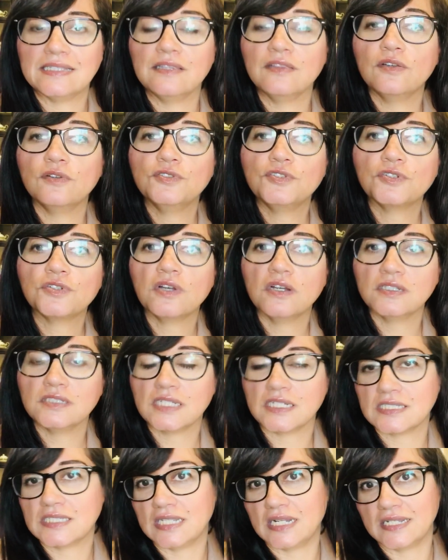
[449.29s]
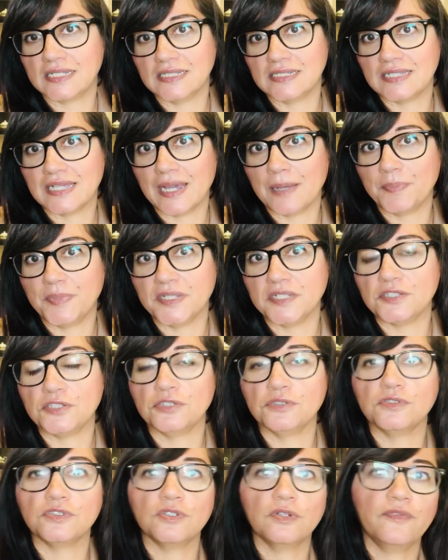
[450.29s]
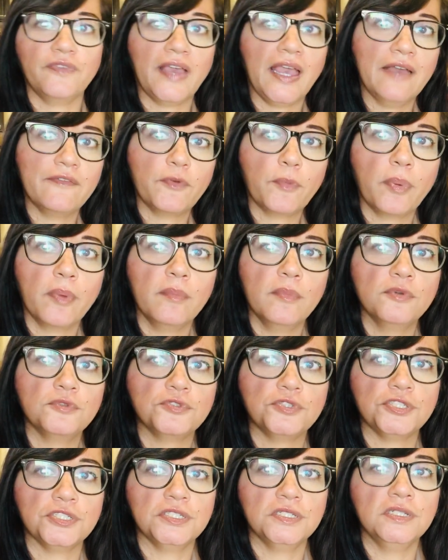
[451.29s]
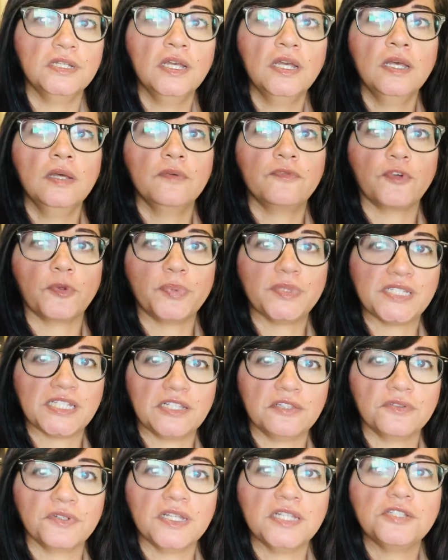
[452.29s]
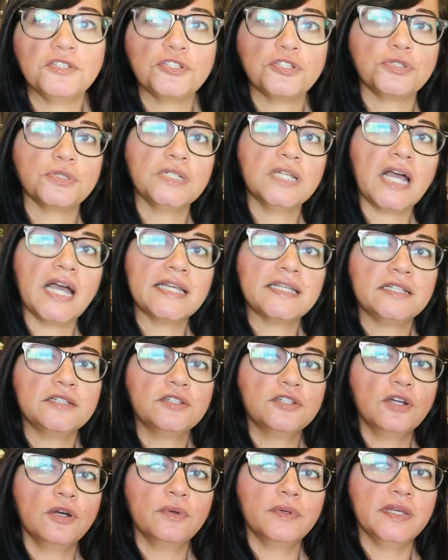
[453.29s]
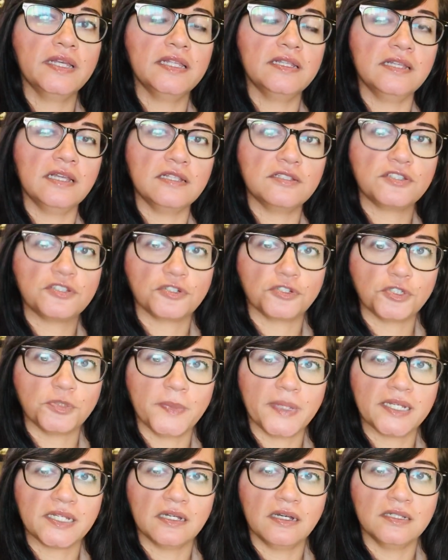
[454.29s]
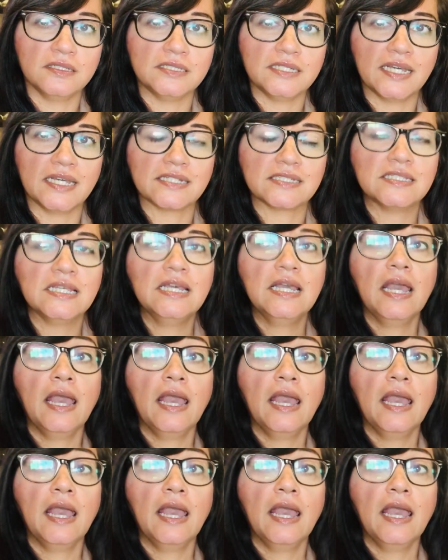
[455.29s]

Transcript: Those are contacts that I can tap into. So if I have a promotion for a particular industry, I can go in and search my contacts.